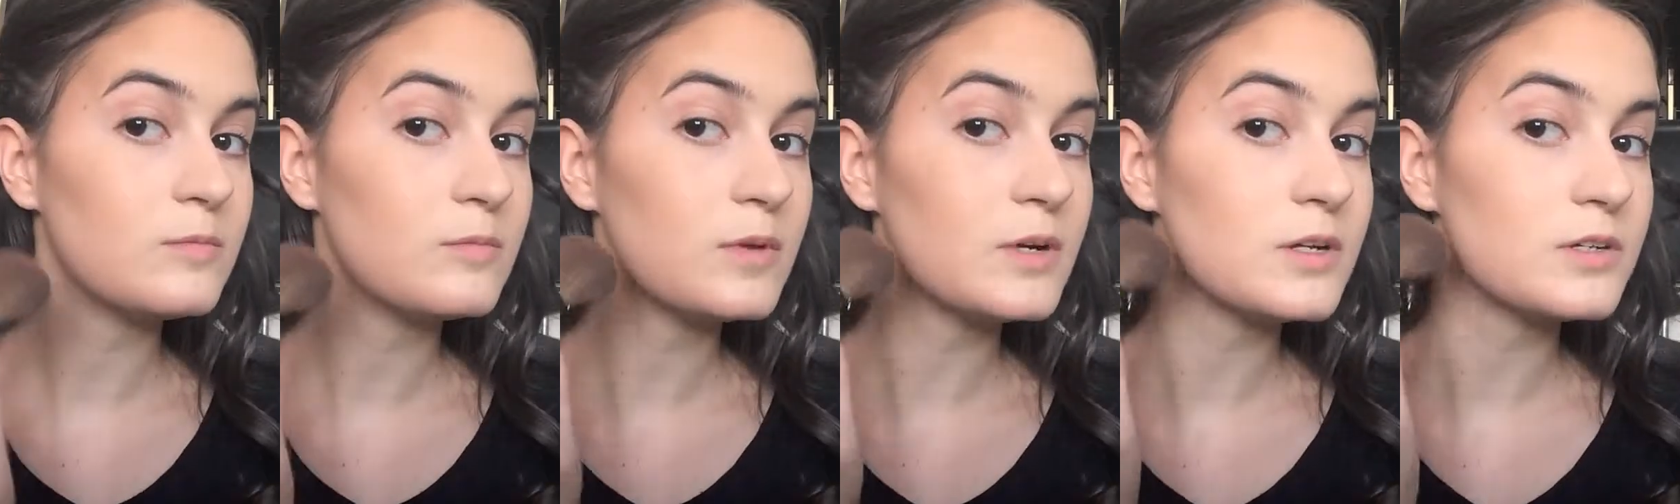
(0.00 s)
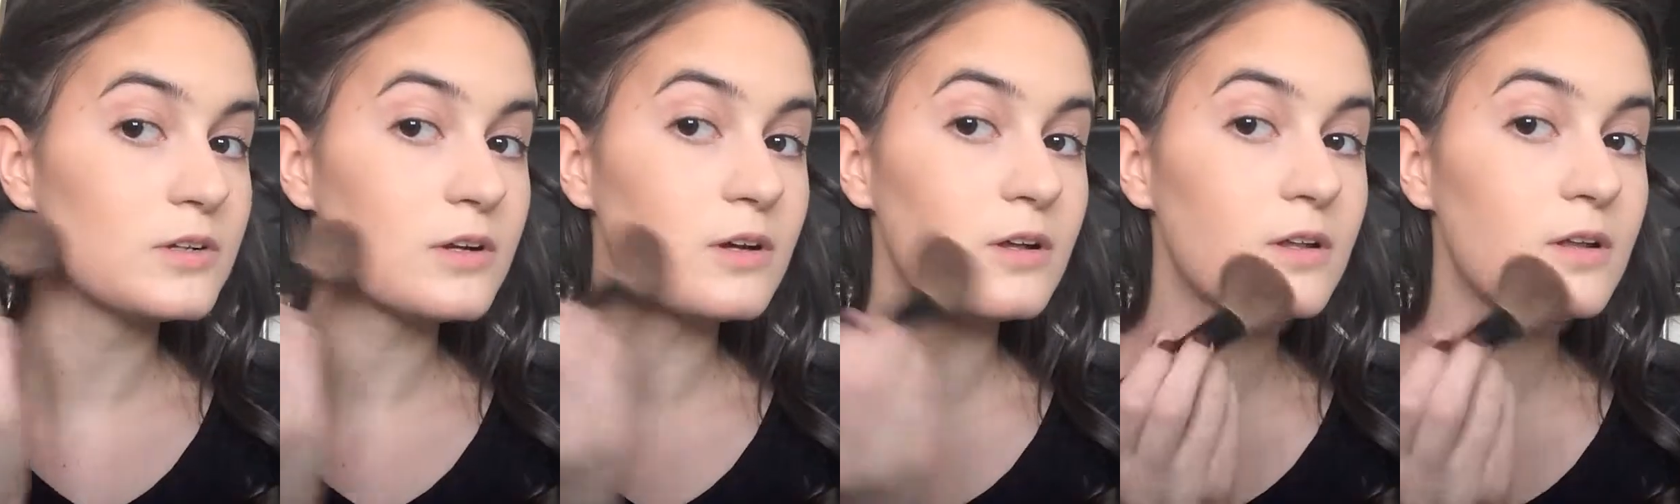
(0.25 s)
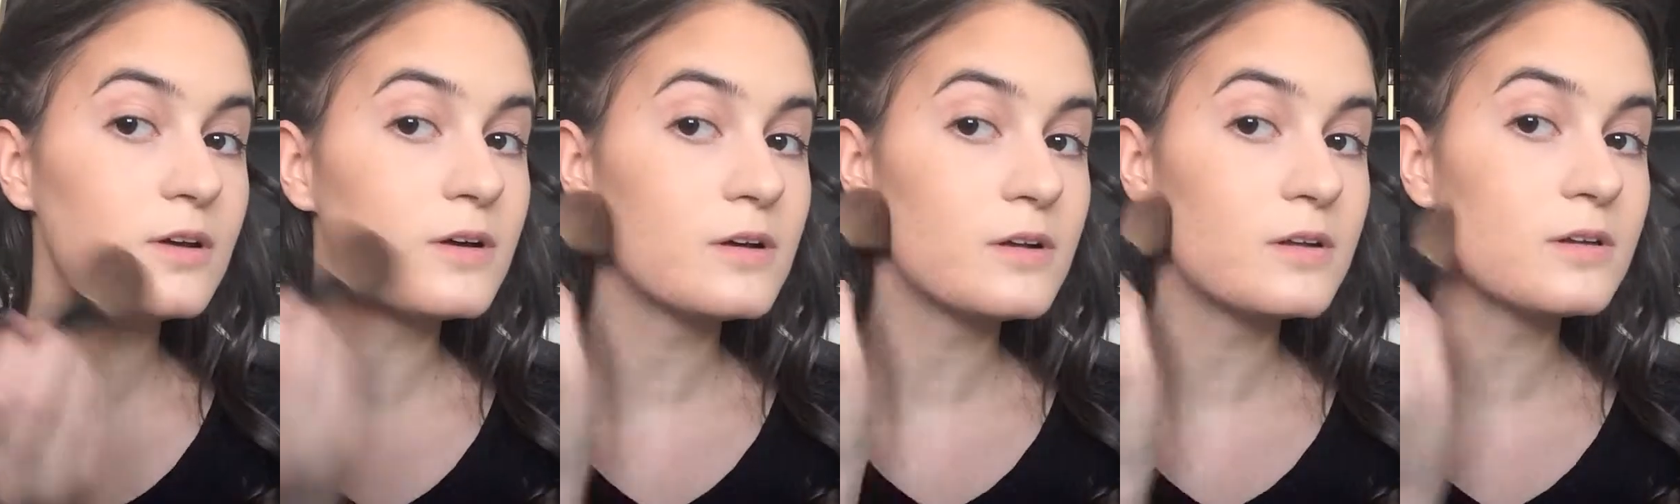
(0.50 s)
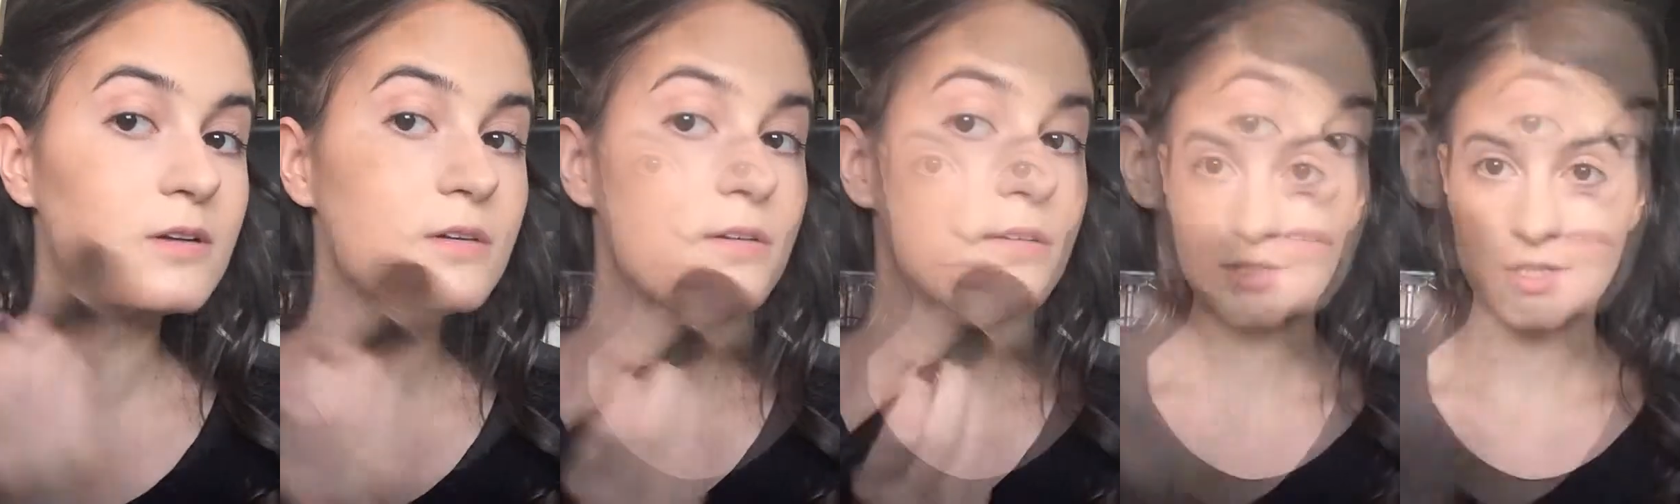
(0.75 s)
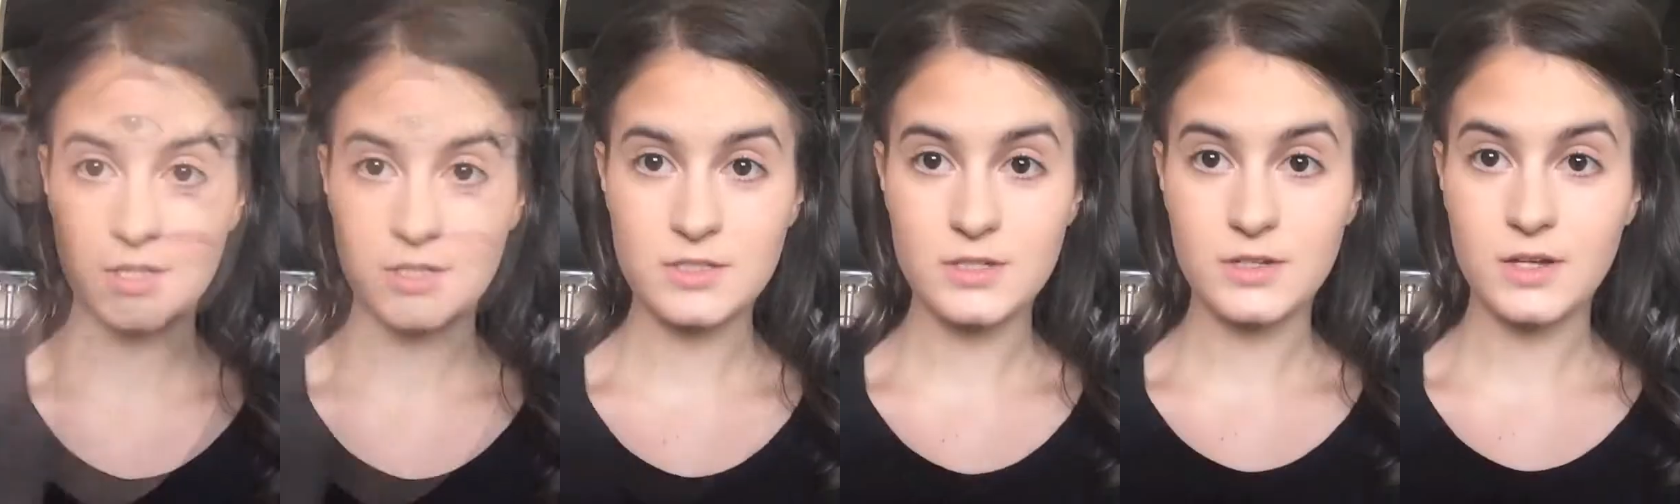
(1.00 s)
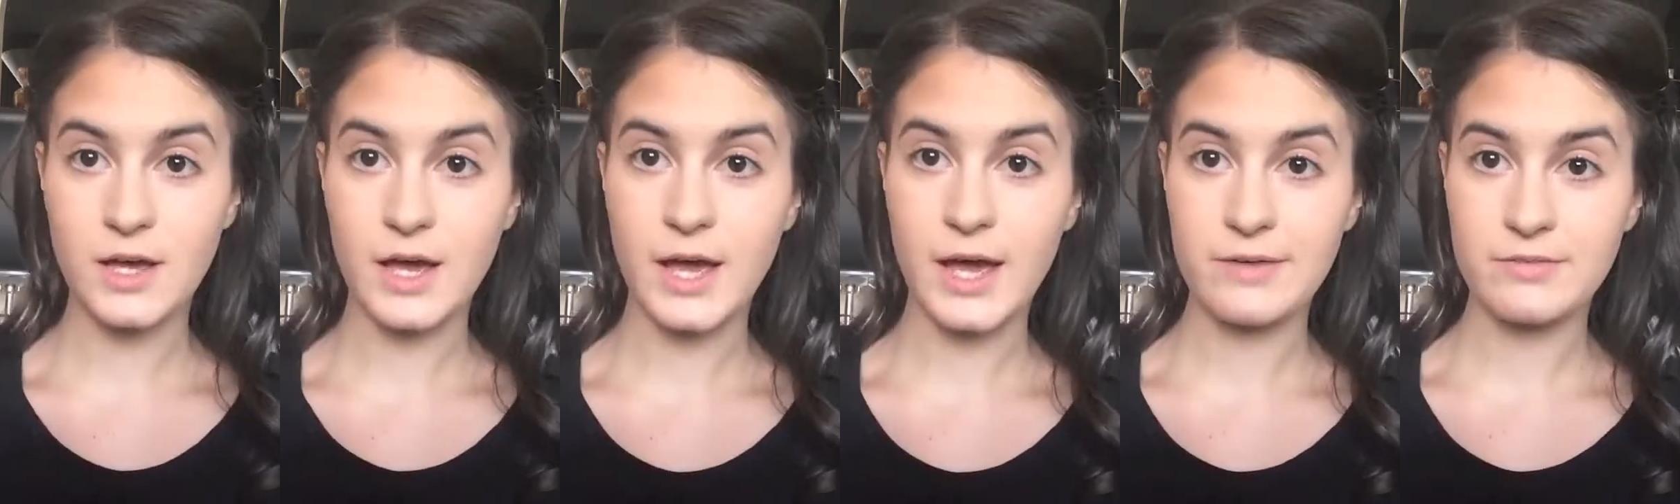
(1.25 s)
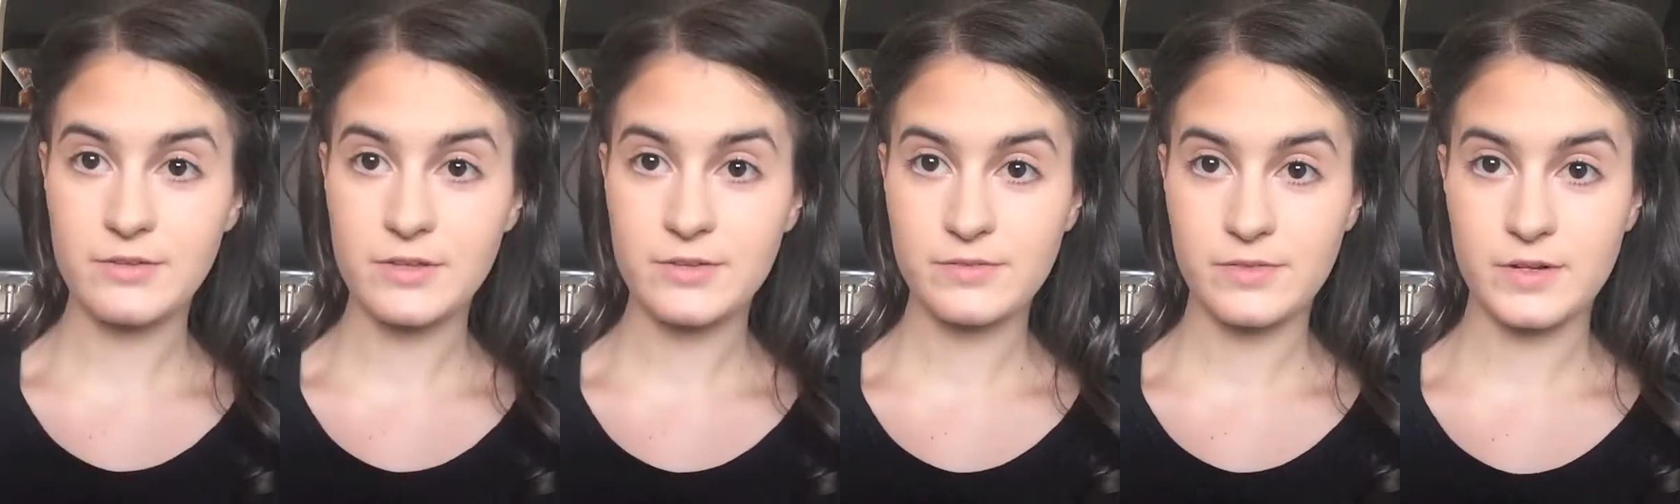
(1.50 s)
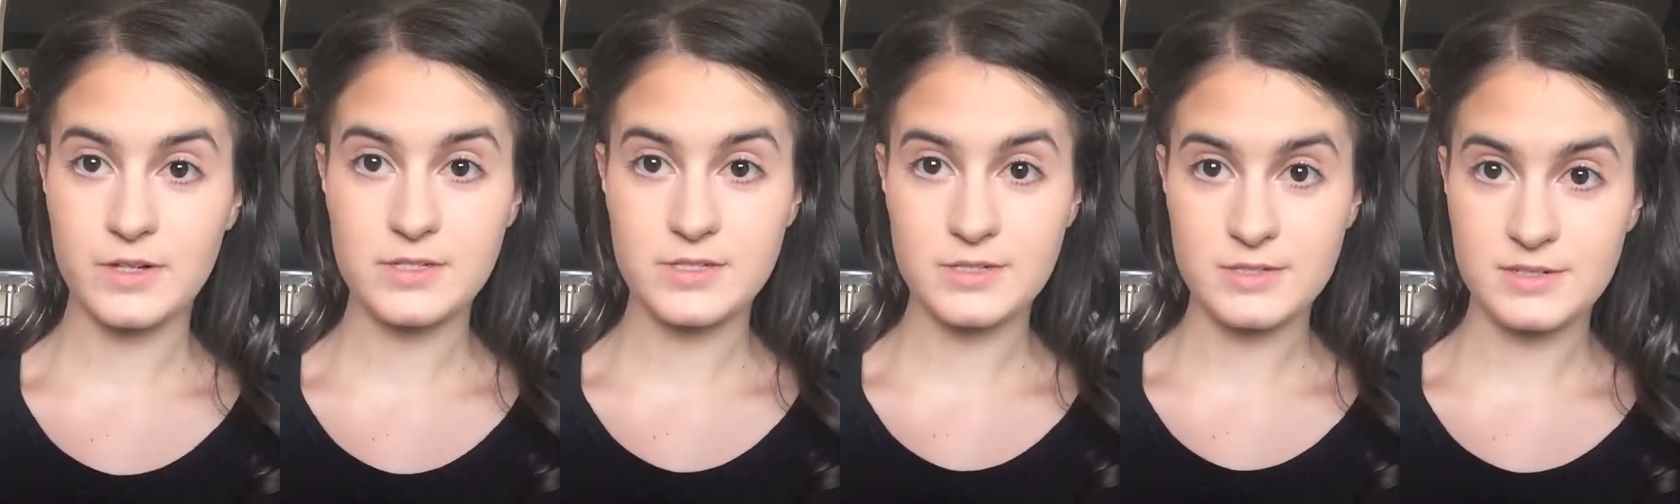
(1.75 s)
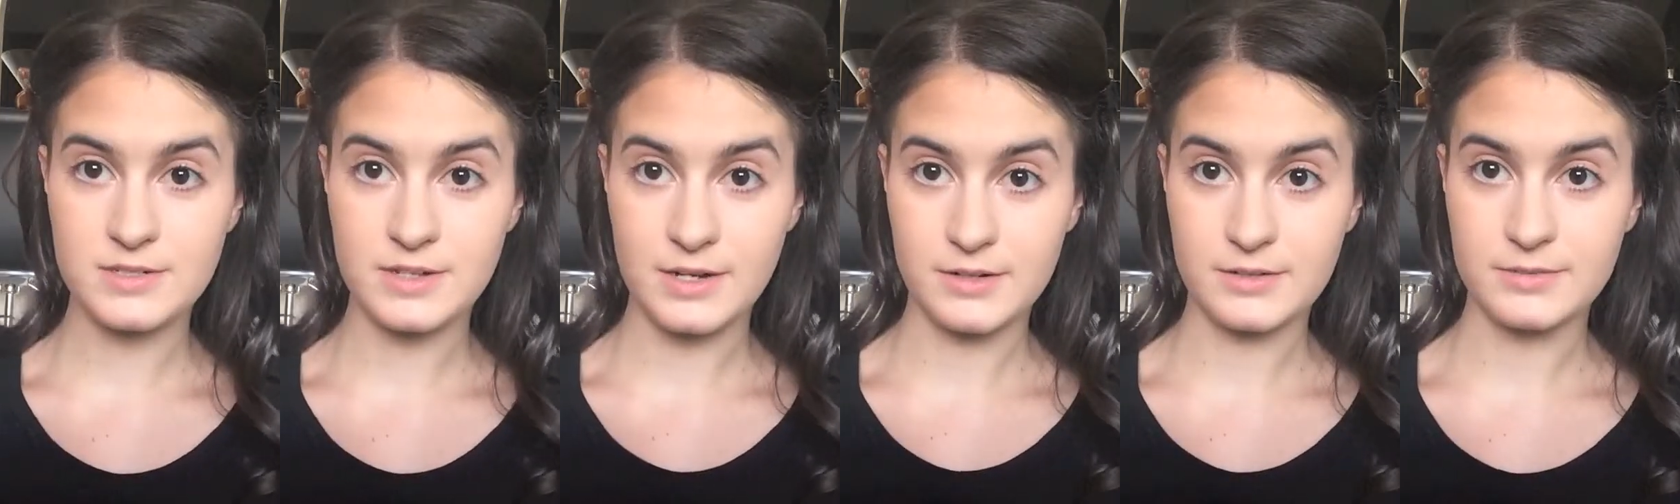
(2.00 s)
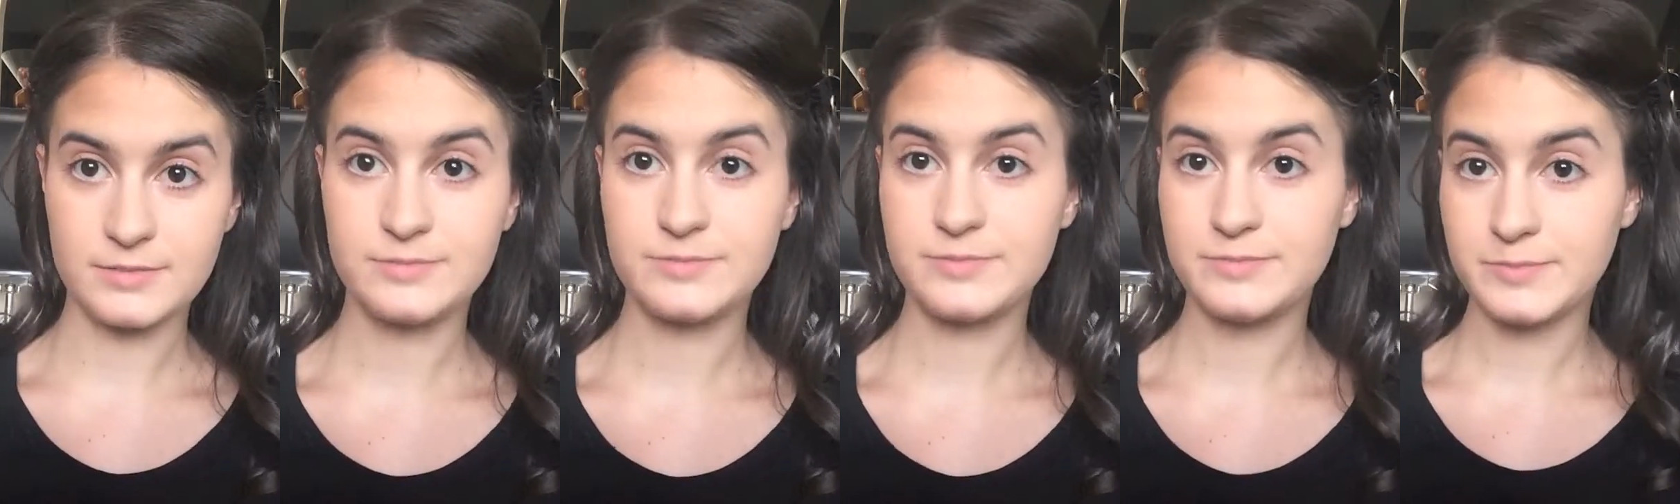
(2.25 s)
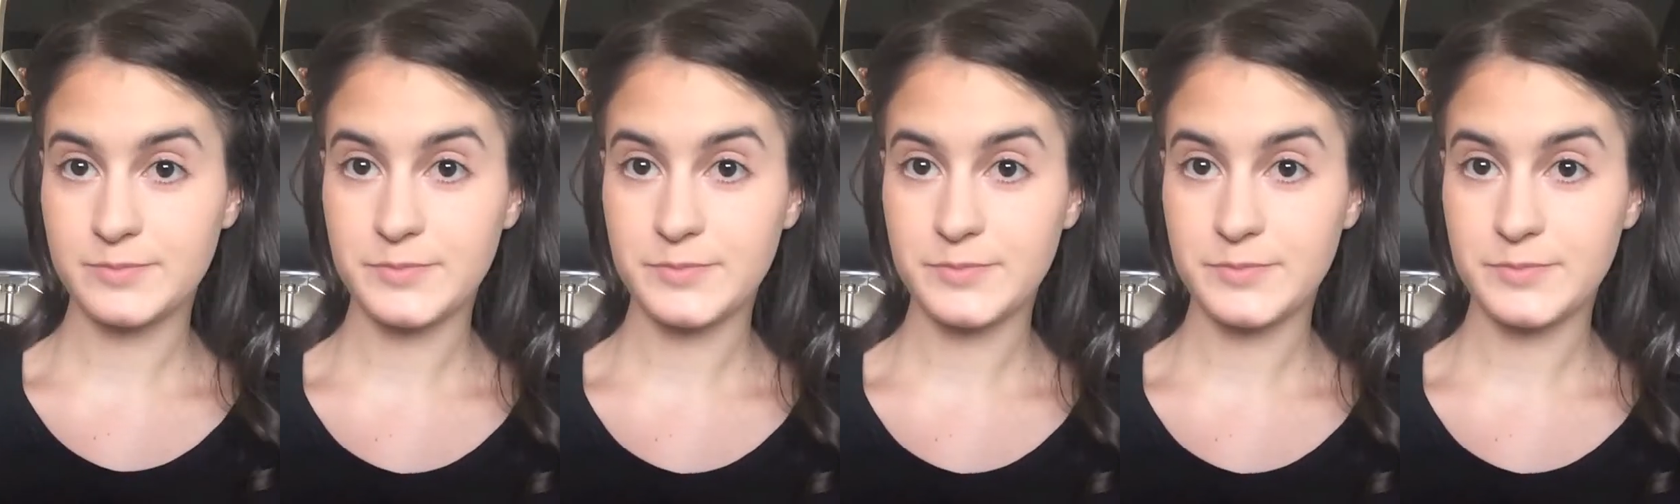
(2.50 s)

my jawline. So that's half of the face done,